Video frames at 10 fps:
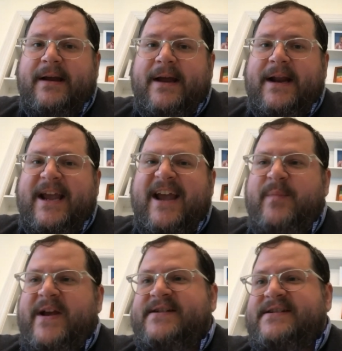it gave
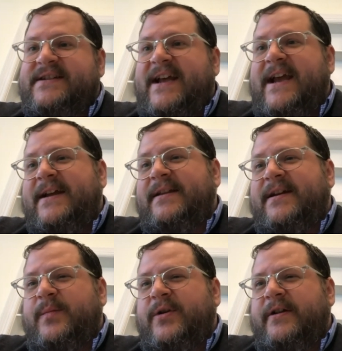me a stake in the
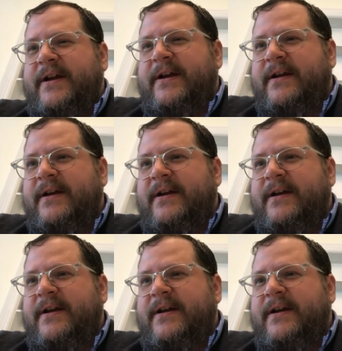community,